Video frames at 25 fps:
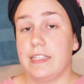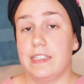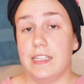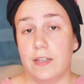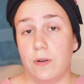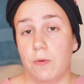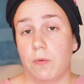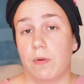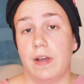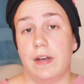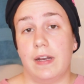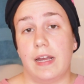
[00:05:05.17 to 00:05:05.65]

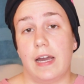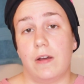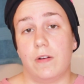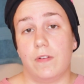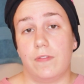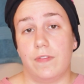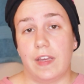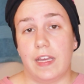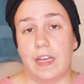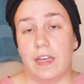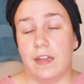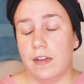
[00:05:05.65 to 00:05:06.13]
did run out
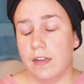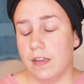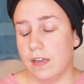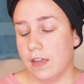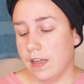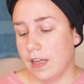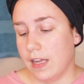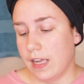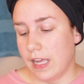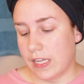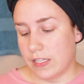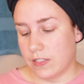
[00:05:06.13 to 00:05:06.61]
of it,
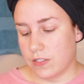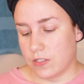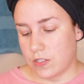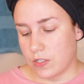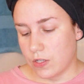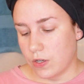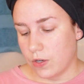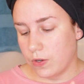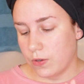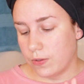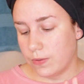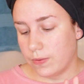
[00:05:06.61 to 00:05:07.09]
and
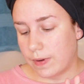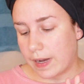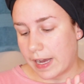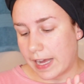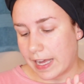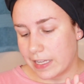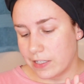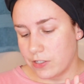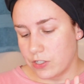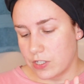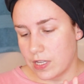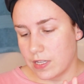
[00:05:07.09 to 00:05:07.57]
so
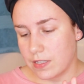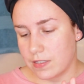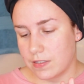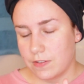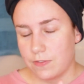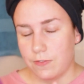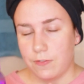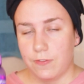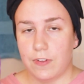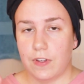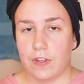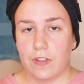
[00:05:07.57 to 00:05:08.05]
I
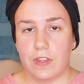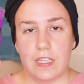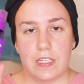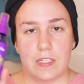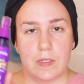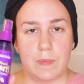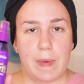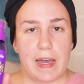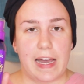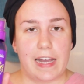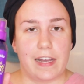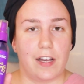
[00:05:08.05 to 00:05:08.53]
just filled
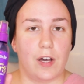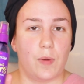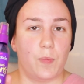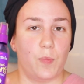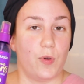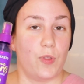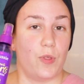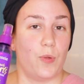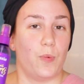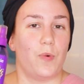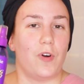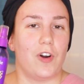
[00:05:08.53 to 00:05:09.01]
this back up
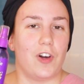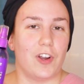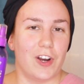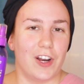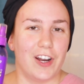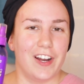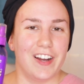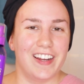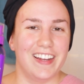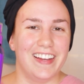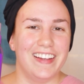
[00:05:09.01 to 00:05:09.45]
with water.